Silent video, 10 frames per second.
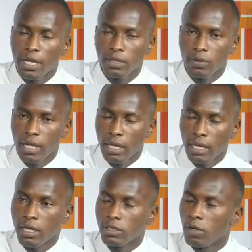here today.
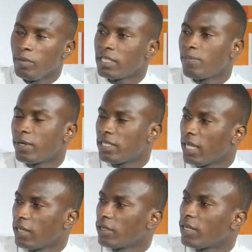So Mr.
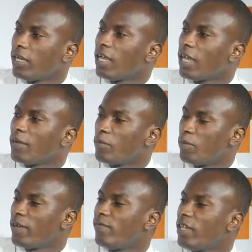President,
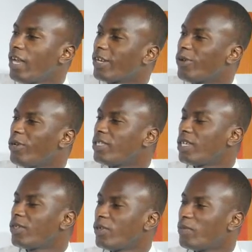briefly and going
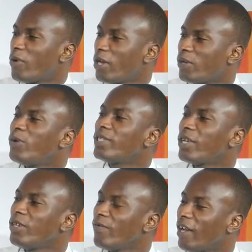straight to the point, who is
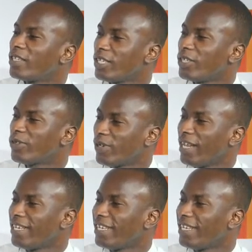a university student?